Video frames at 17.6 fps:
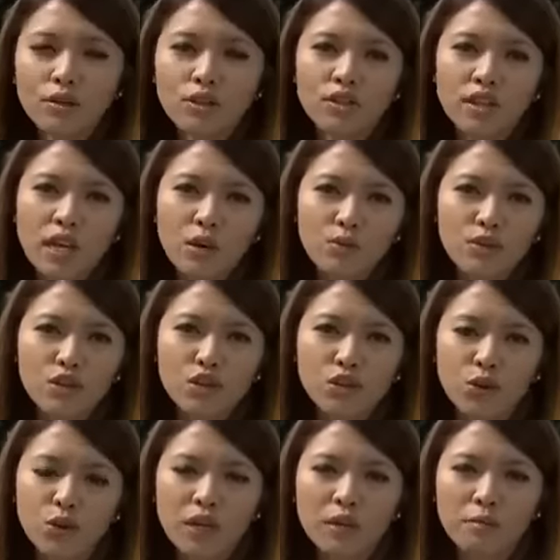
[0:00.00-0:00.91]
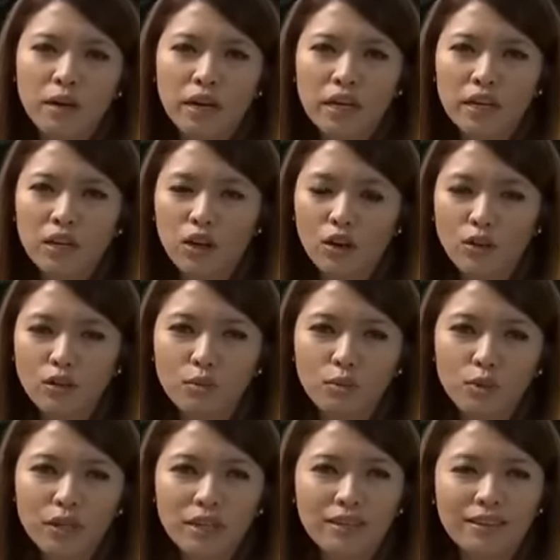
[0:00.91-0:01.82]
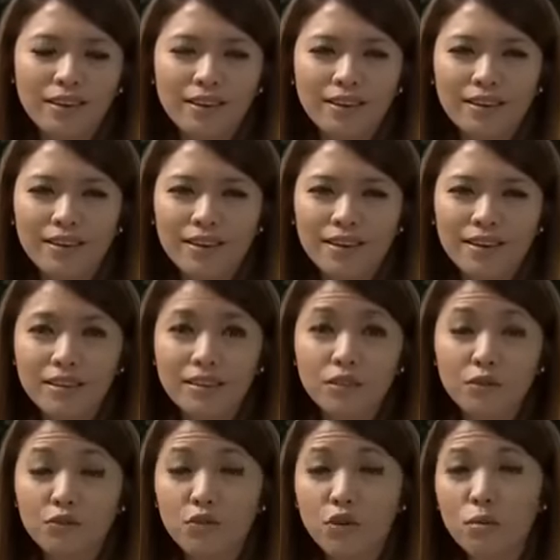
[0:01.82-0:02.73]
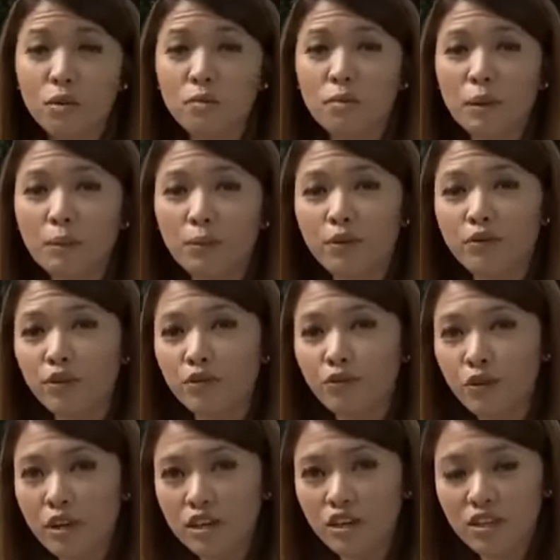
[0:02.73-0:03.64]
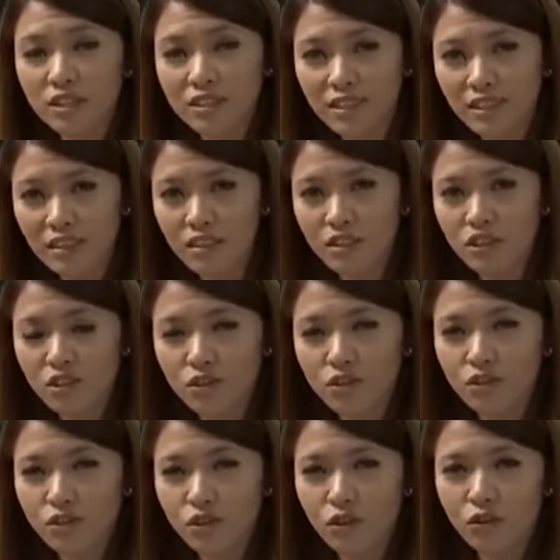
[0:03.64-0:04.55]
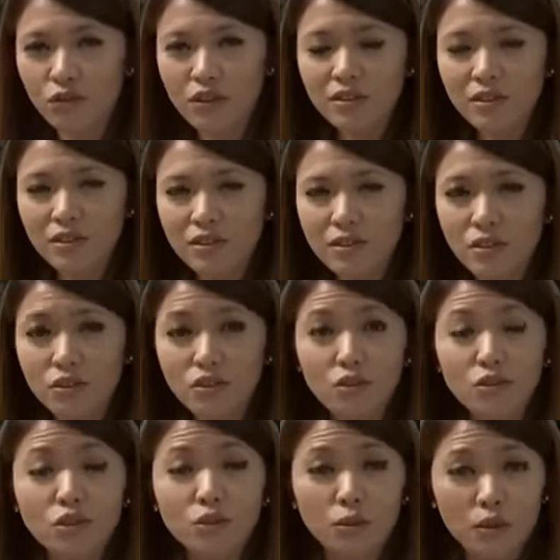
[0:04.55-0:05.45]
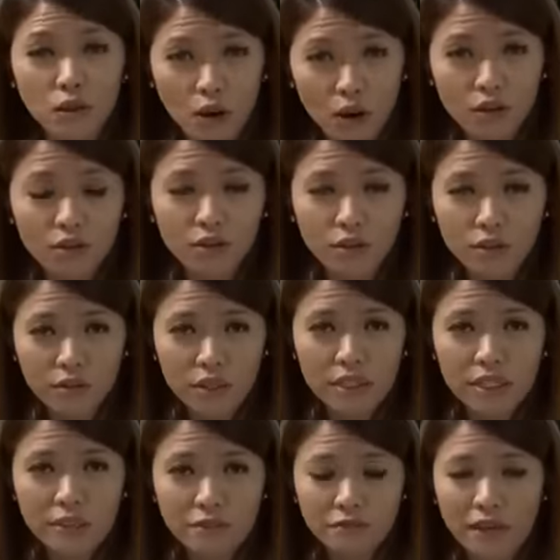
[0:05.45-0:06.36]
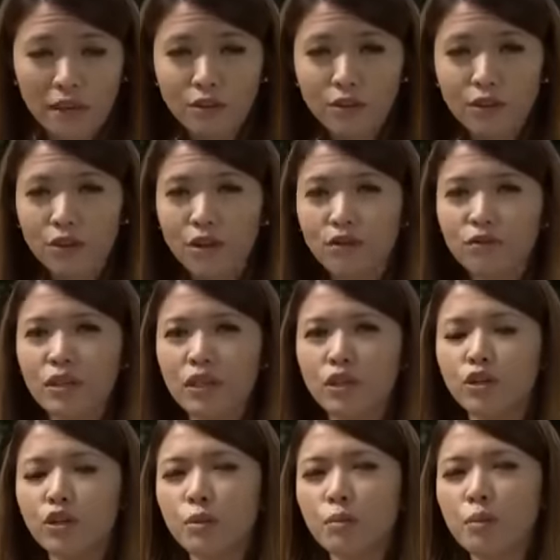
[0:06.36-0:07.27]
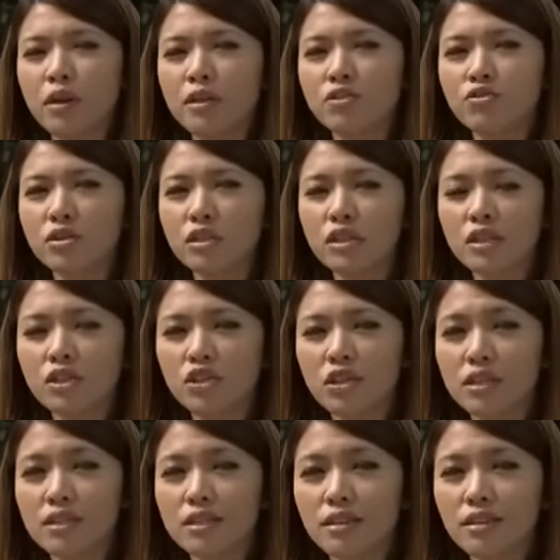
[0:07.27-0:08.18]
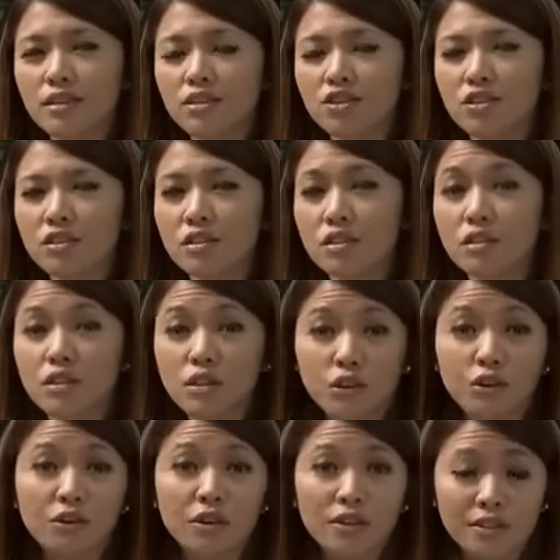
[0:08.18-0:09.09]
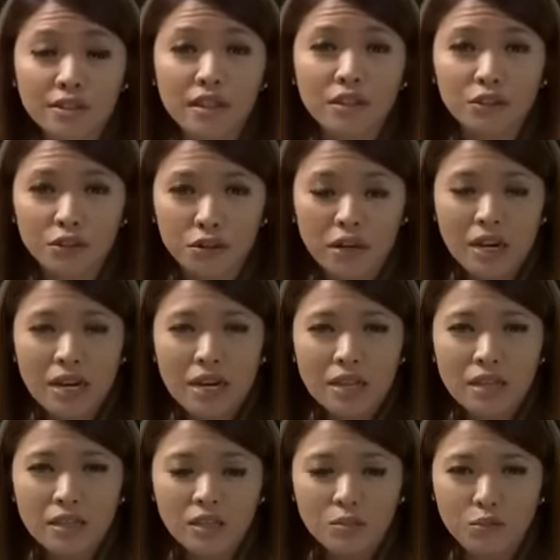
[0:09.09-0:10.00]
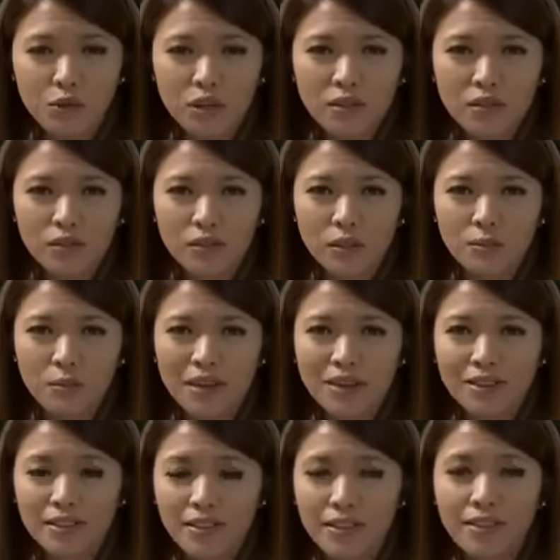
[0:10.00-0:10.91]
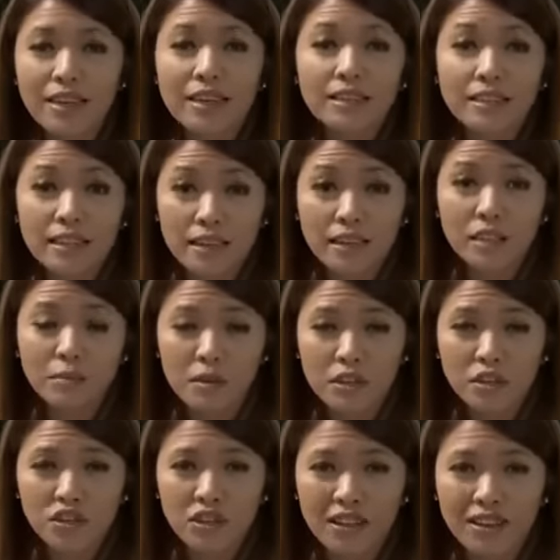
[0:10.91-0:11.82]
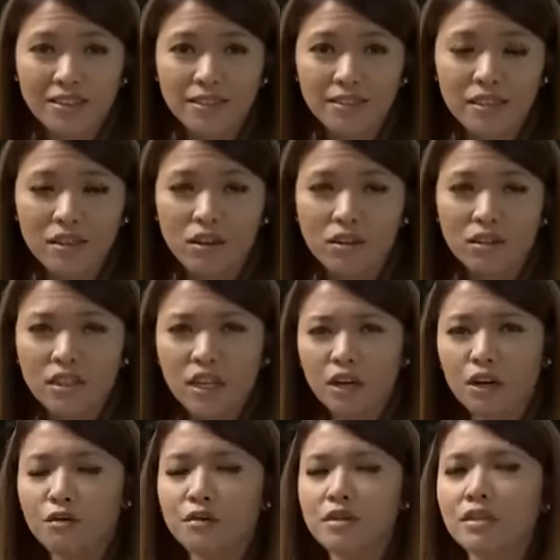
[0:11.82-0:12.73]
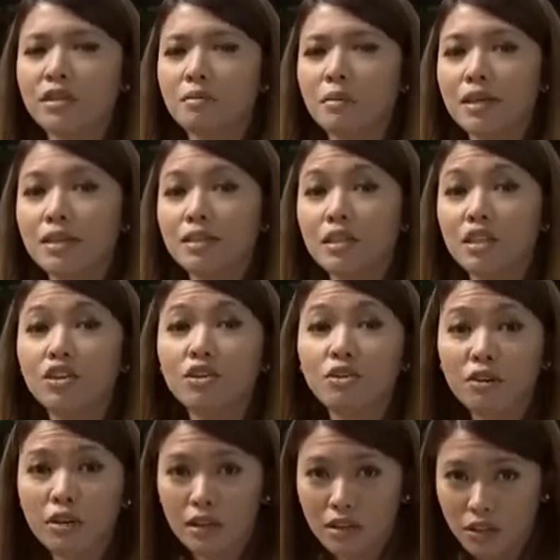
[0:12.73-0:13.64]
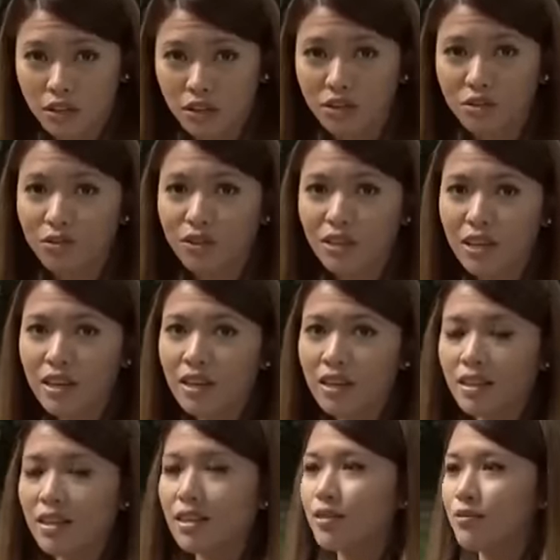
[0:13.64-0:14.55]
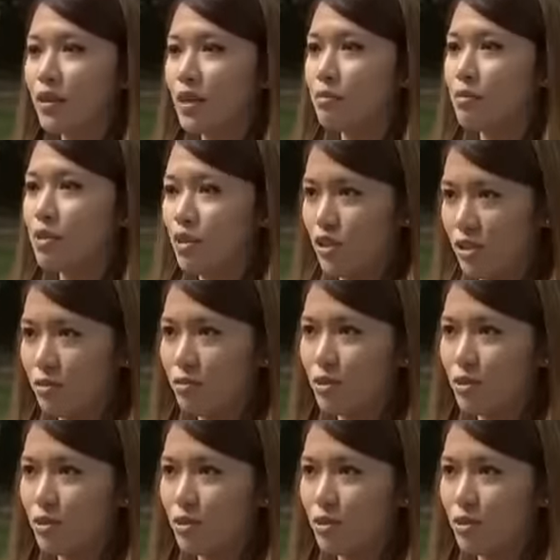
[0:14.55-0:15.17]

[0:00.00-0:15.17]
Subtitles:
Well, today we're joined by Claude Monique. He's a former member of the French Intelligence Service. He's also an author and founder of the European Strategic Intelligence and Security Center. That's a Brussels-based think tank specializing on terrorism as security issues. Thanks very much,